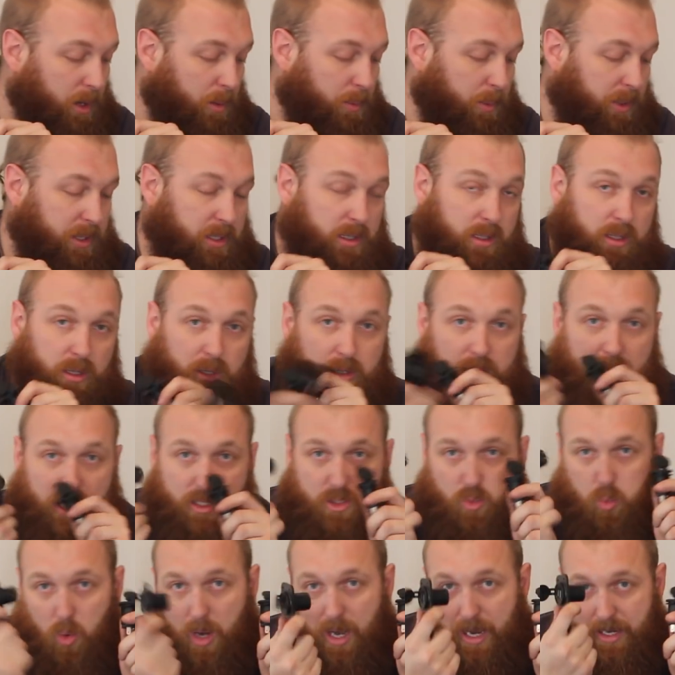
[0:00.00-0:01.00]
And we're going to do
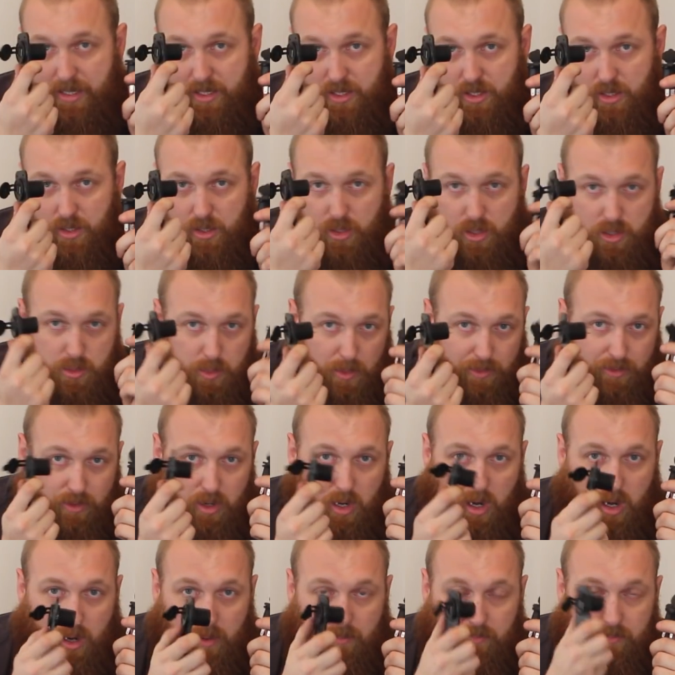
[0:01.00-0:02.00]
that twice because we've
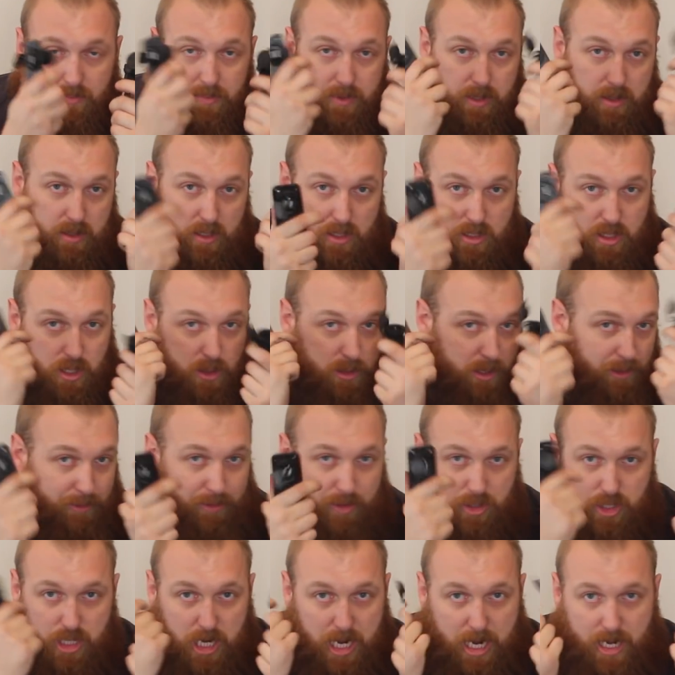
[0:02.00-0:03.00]
got the two
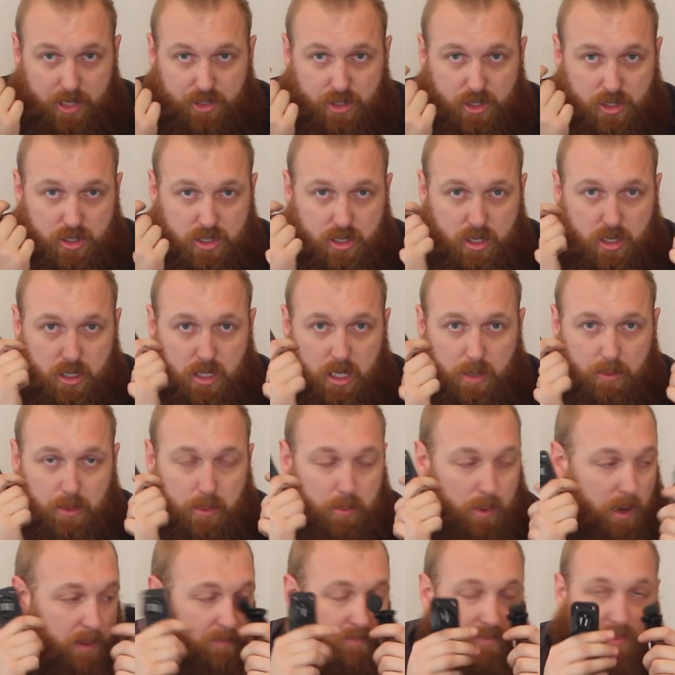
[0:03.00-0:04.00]
different chargers that we
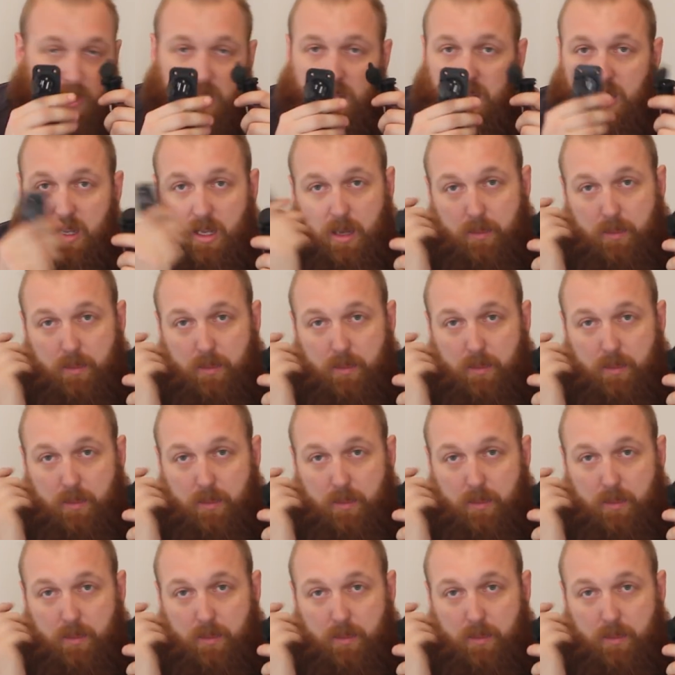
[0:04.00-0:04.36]
want.